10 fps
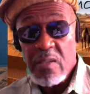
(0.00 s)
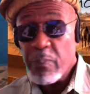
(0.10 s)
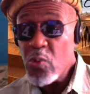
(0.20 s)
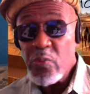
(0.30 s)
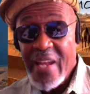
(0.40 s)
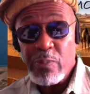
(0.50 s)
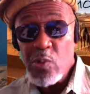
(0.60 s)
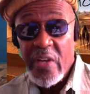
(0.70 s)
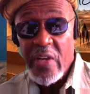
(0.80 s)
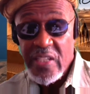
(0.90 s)
You have to prove any
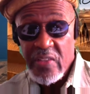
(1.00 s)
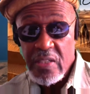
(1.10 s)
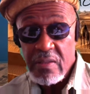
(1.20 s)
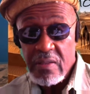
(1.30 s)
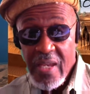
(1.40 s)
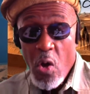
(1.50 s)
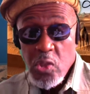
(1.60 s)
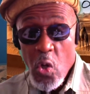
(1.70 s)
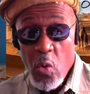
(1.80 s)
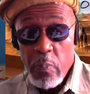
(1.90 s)
of it. It's all total
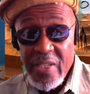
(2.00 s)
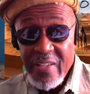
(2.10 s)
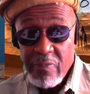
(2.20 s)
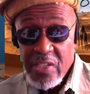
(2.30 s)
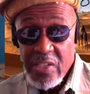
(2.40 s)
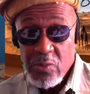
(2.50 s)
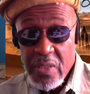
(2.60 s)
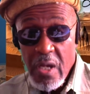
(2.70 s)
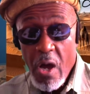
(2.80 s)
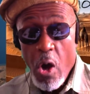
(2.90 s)
belief matrix.
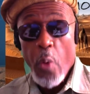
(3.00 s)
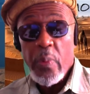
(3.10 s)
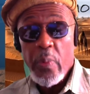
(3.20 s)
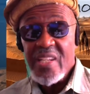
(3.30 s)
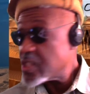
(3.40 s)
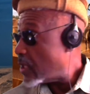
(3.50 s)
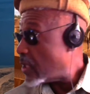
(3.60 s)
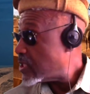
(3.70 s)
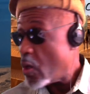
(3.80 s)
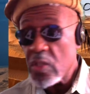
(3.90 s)
All religions are totally
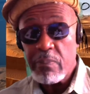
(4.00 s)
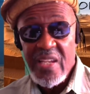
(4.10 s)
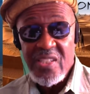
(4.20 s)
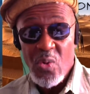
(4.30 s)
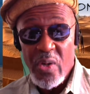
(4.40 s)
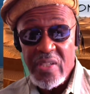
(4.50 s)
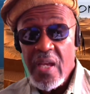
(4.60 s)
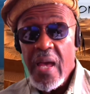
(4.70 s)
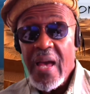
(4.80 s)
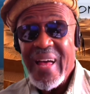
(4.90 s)
based on
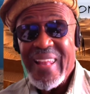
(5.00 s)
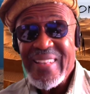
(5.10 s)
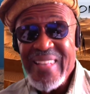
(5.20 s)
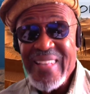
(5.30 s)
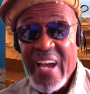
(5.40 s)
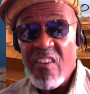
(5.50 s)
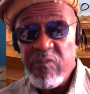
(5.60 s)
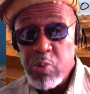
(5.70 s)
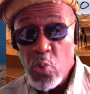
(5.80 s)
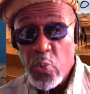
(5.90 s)
lack of
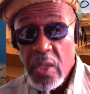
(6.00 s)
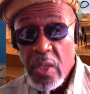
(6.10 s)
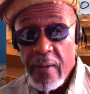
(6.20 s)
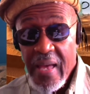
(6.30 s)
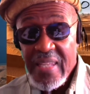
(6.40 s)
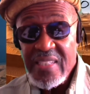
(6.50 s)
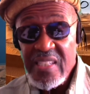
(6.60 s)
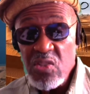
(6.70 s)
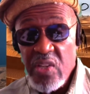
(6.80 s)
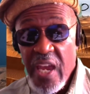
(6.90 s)
proof. You
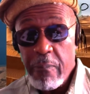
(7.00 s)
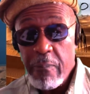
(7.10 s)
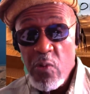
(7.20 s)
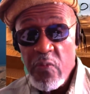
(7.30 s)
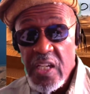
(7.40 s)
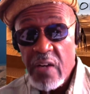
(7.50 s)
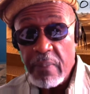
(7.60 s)
can't prove any of them.